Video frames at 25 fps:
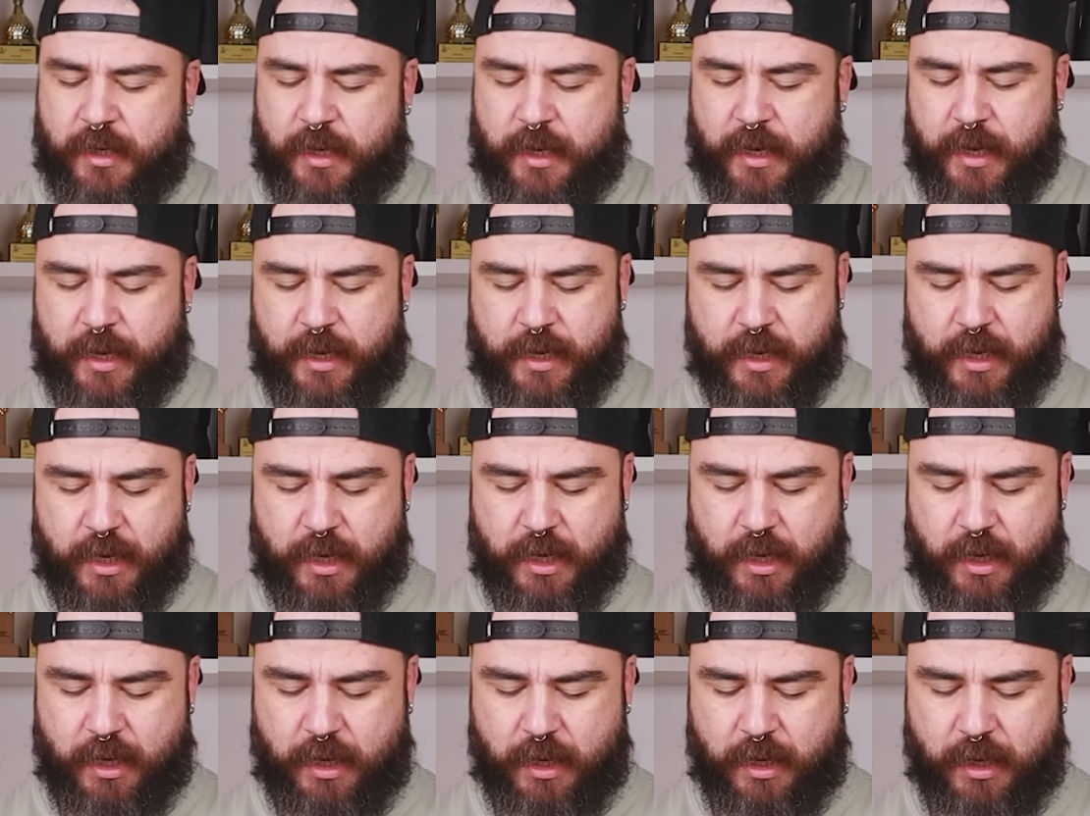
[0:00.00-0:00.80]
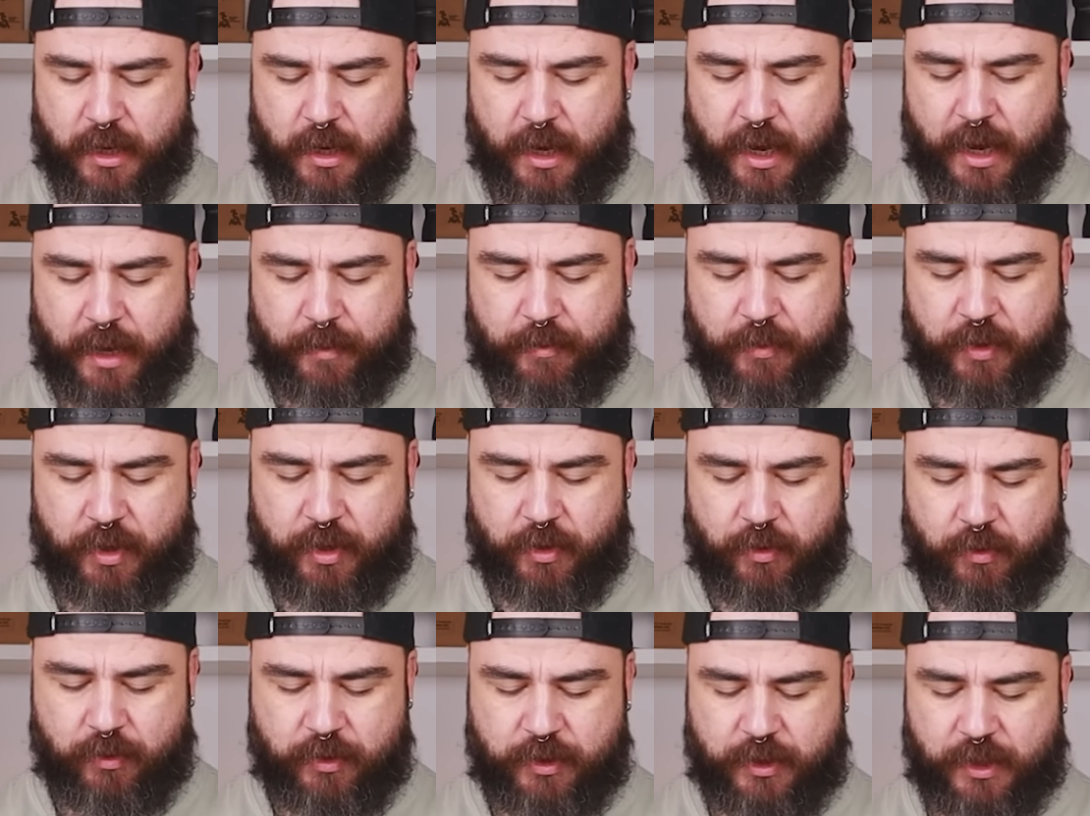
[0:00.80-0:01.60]
I'm
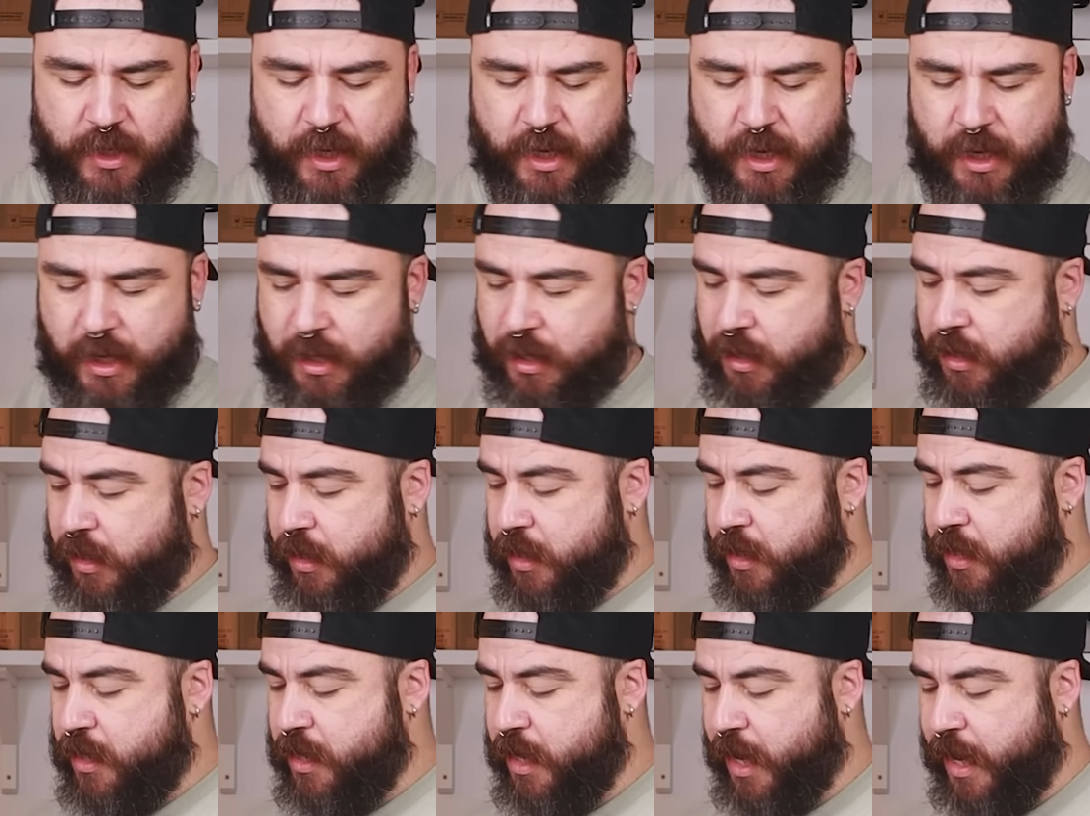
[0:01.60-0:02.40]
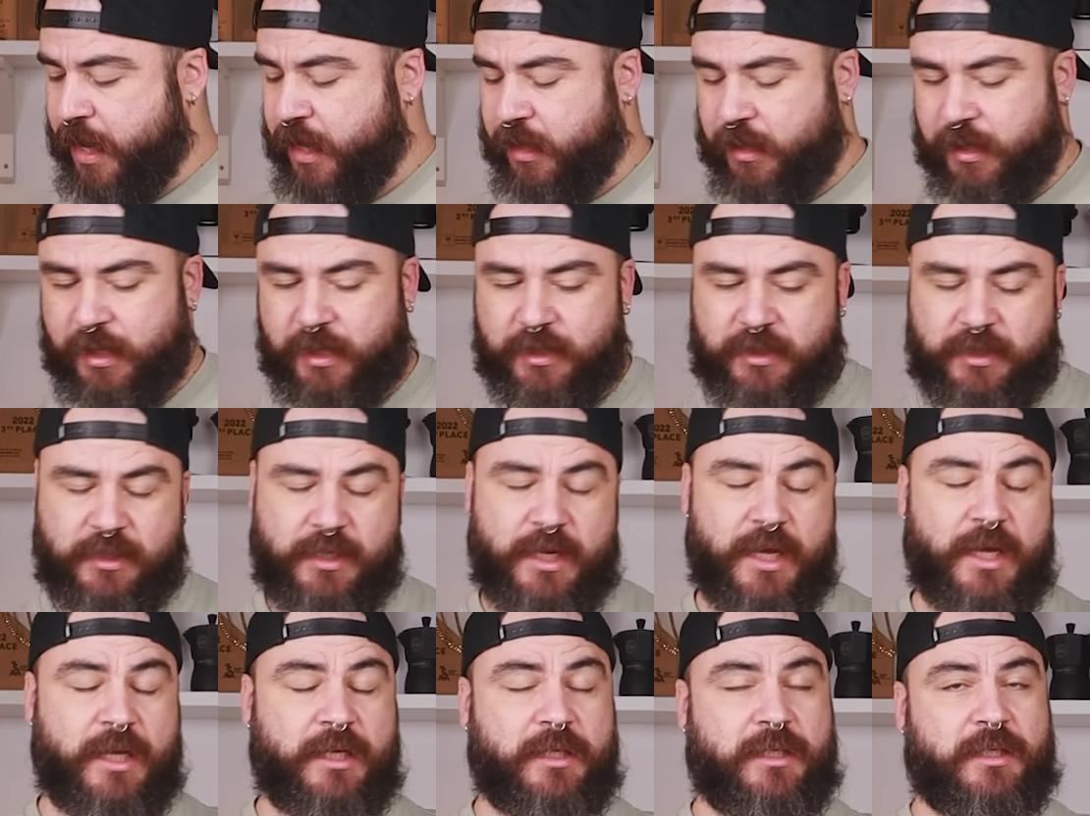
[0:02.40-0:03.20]
using
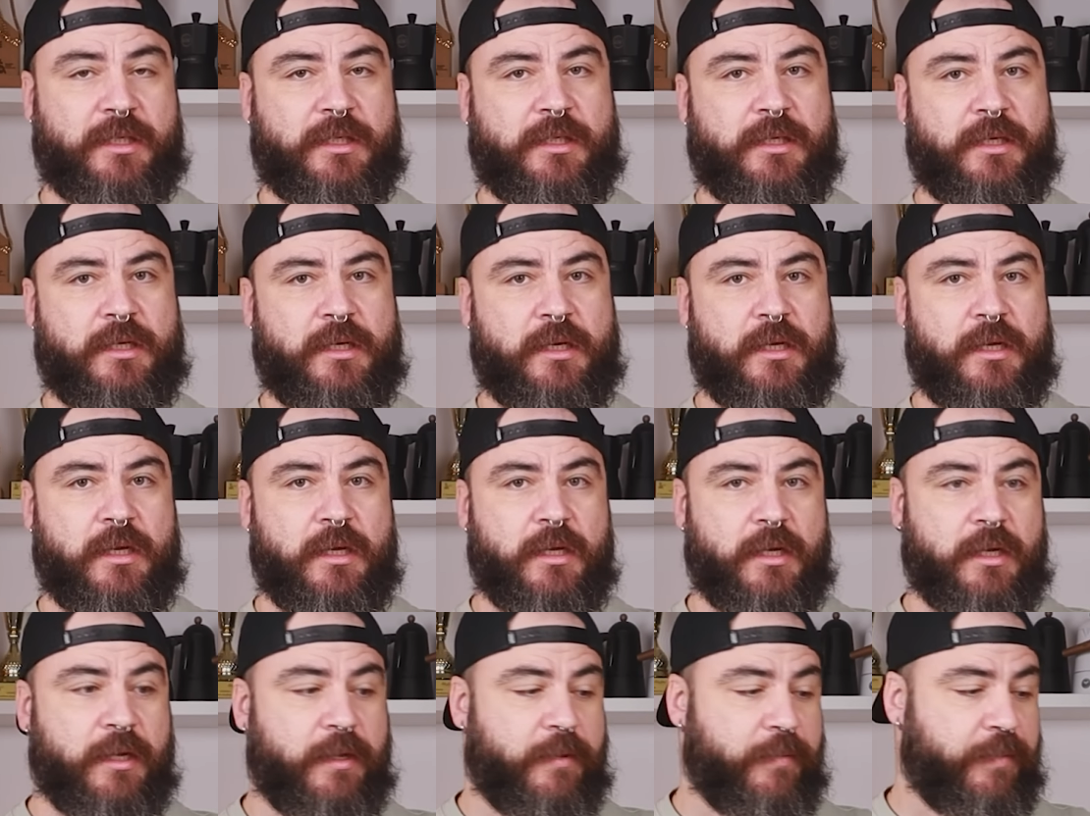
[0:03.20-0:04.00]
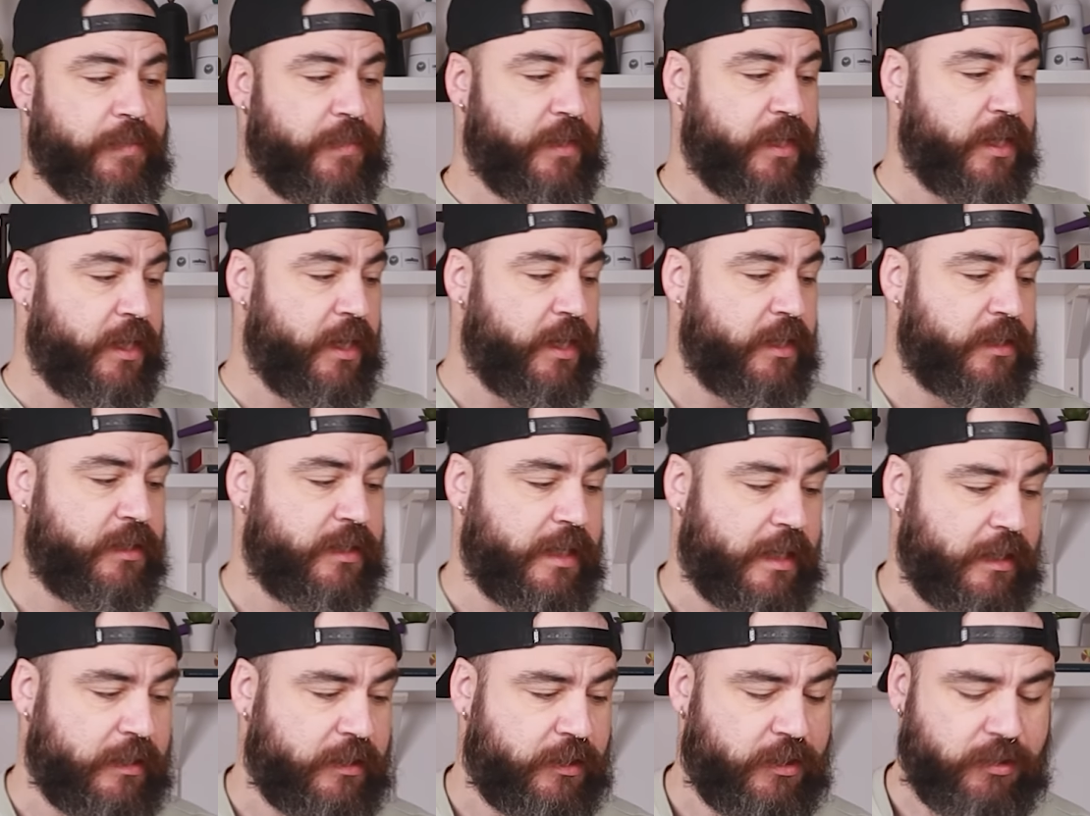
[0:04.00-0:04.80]
96 degrees
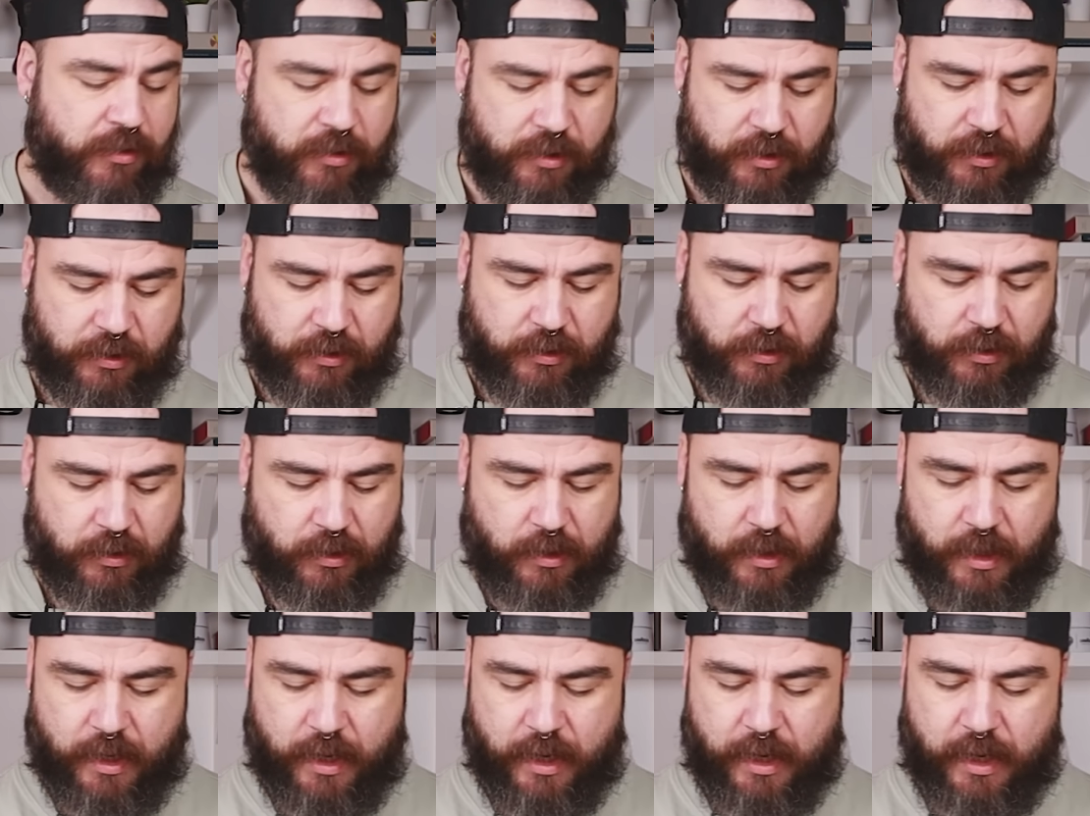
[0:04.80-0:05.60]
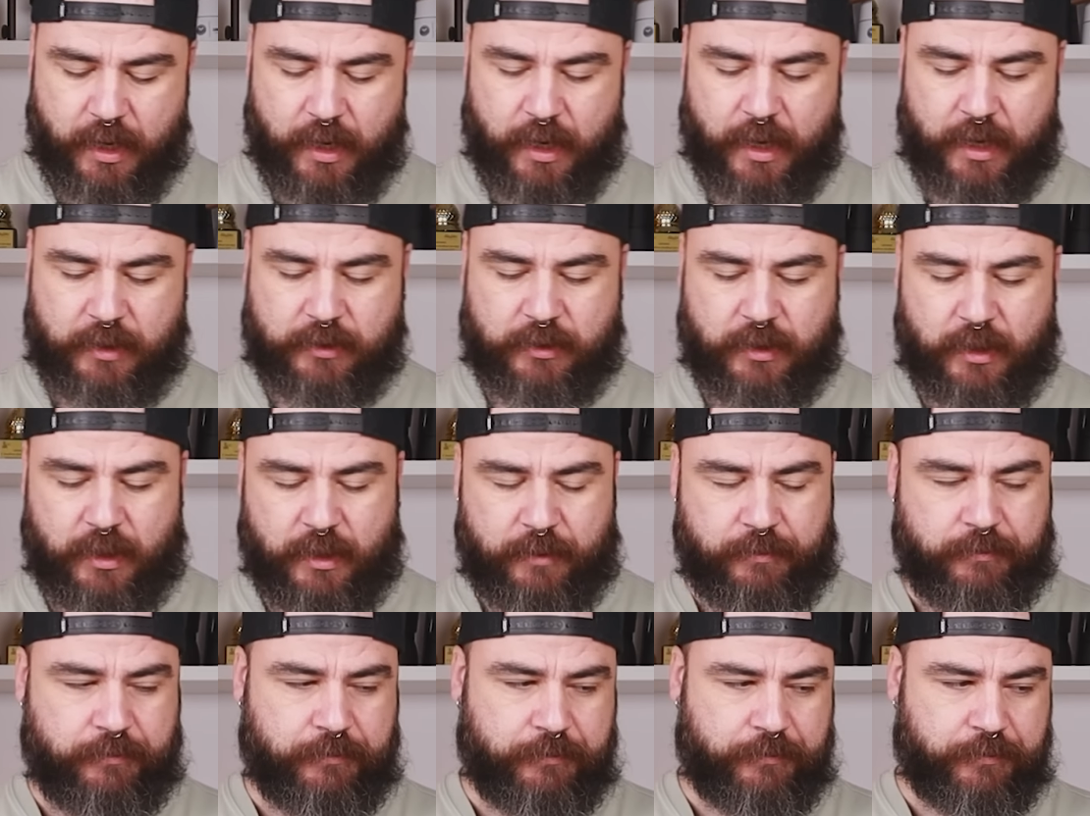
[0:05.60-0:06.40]
Celsius as
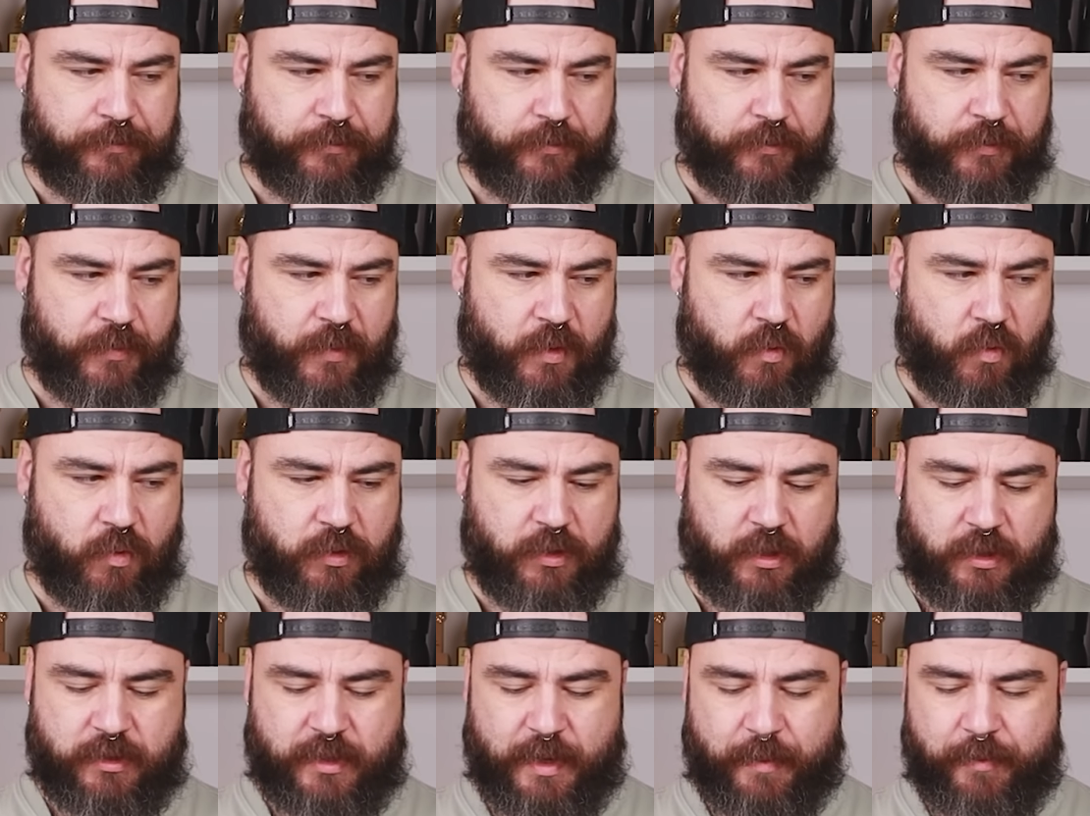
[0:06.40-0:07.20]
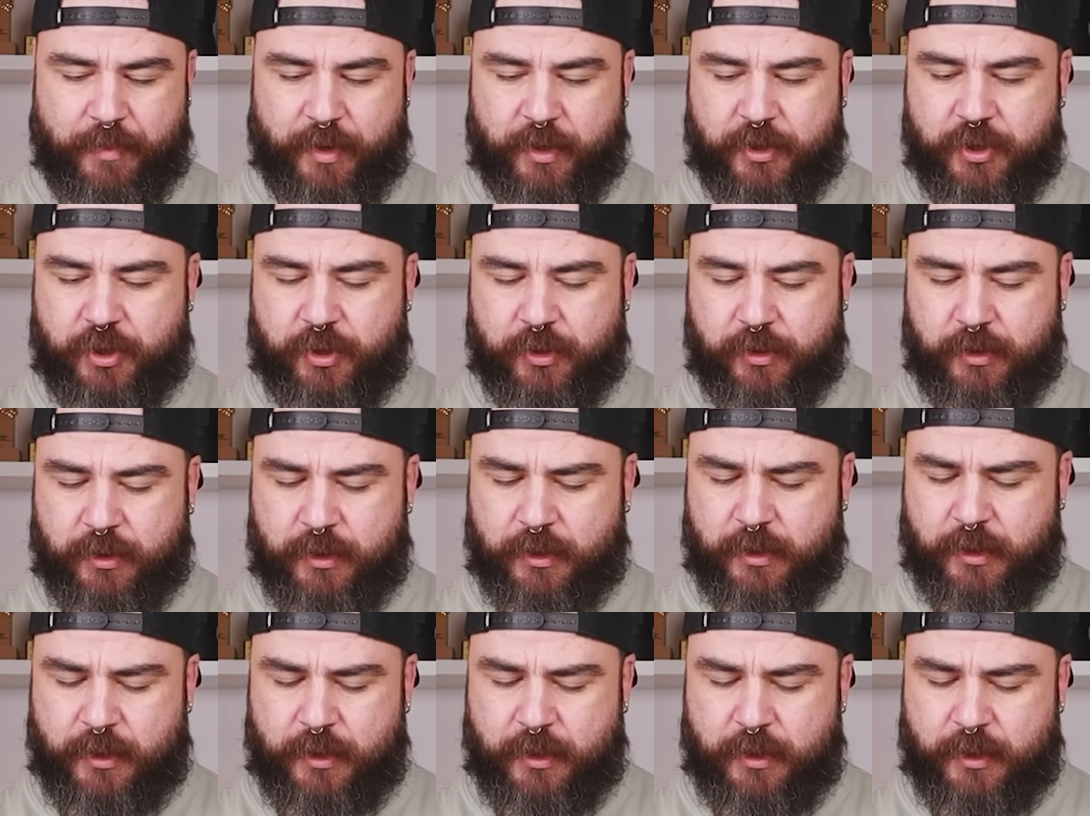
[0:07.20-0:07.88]
a water temperature.